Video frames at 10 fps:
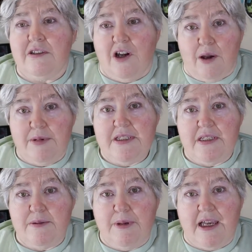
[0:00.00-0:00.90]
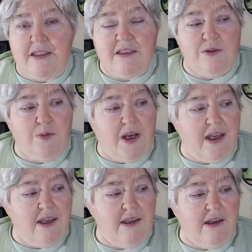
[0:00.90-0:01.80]
Thomas has passed
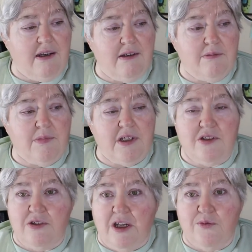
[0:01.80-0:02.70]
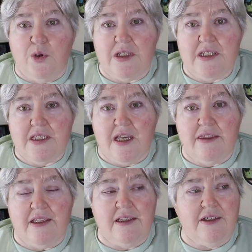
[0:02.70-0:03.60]
away. Um, I do have one
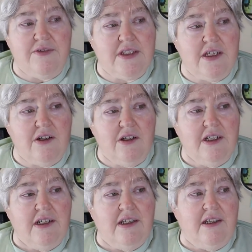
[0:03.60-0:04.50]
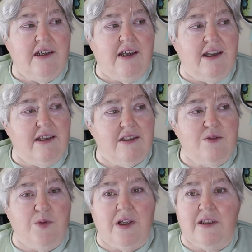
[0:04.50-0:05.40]
son that lives there,
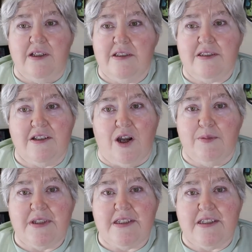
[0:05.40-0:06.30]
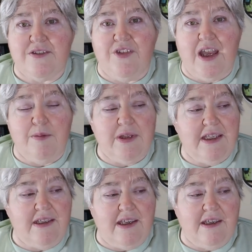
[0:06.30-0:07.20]
as well as Thomas's
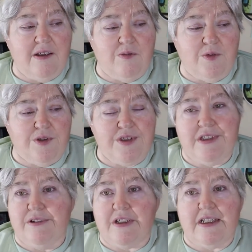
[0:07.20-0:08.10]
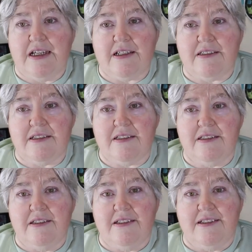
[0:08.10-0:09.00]
family, and we're still connected.